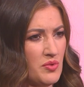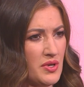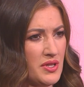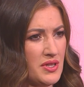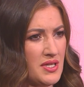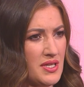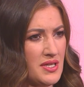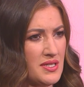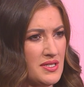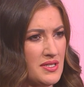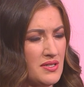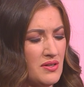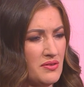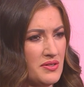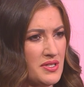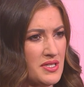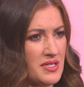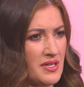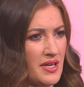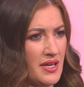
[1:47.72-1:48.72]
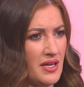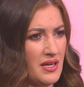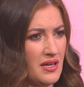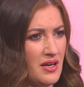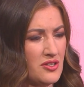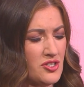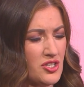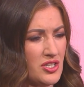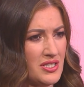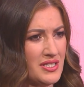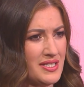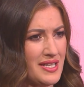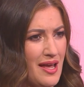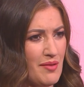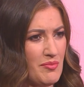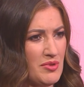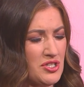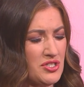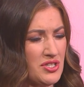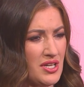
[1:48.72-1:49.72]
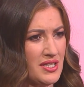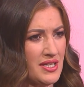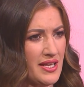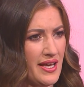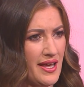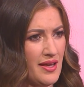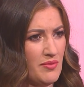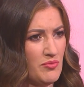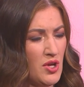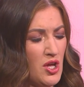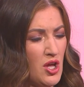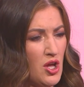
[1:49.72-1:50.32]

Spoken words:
with this and all the psychological damage that came